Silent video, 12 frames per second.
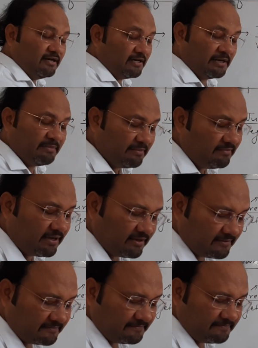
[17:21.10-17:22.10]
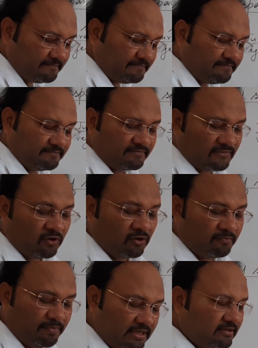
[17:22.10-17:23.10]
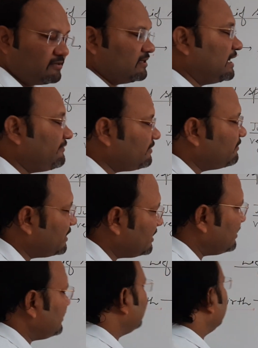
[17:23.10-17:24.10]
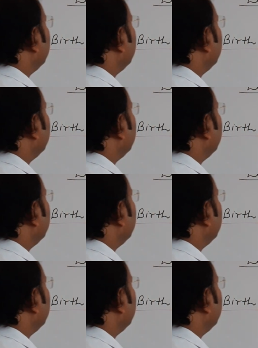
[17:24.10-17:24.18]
Remember, on birth everybody